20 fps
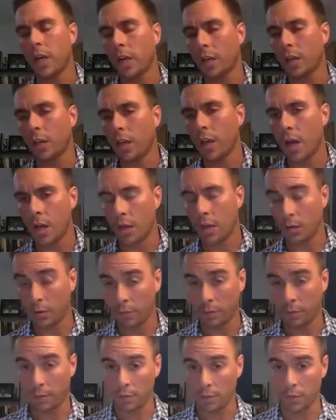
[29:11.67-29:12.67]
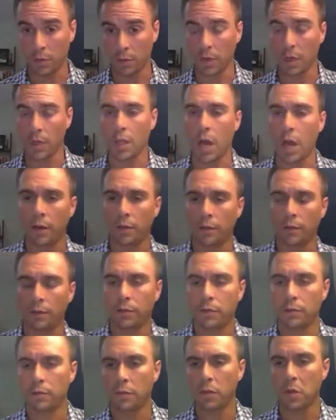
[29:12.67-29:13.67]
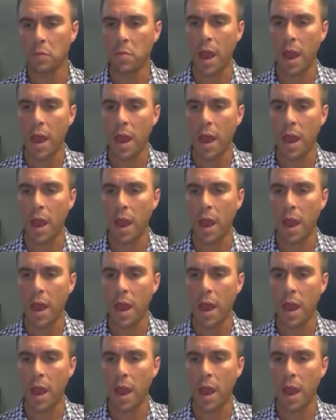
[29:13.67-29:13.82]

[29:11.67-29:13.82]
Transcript: like a lot of the